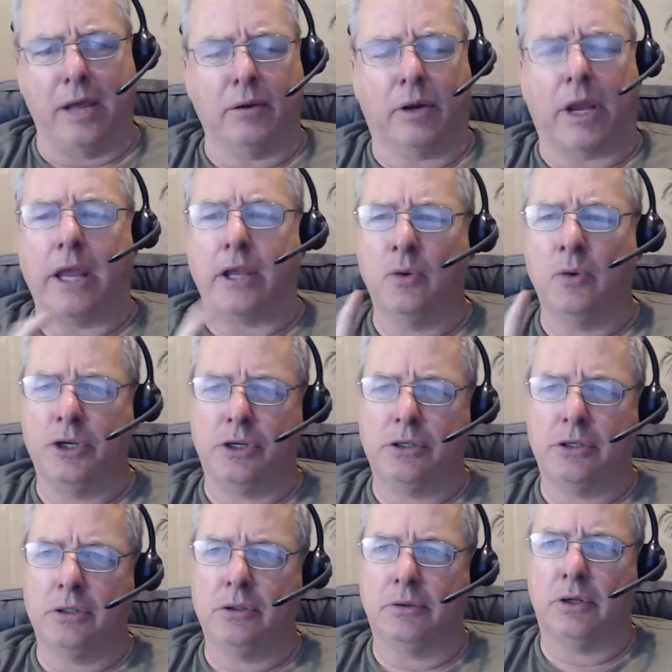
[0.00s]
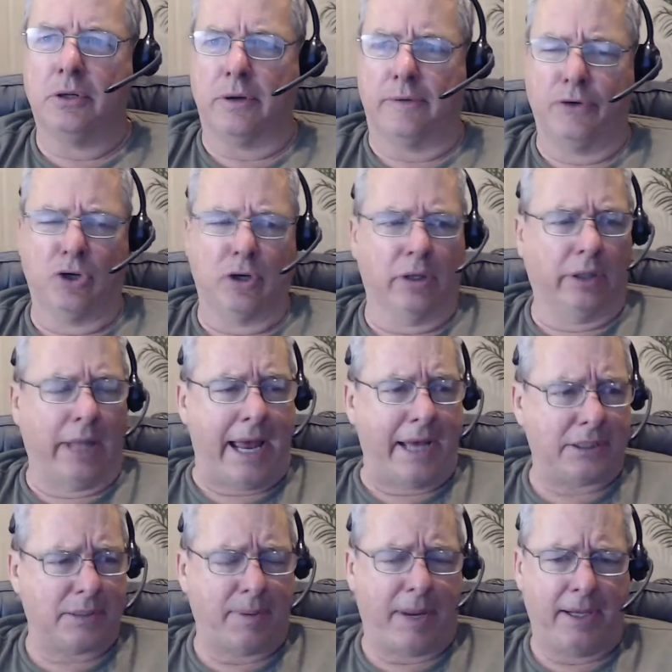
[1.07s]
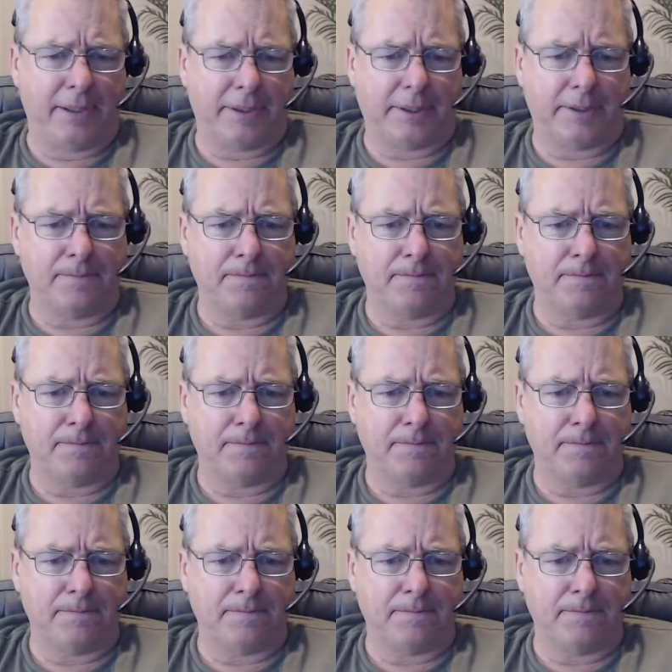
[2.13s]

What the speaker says: Okay, you know what you should do? Have you heard of LastPass?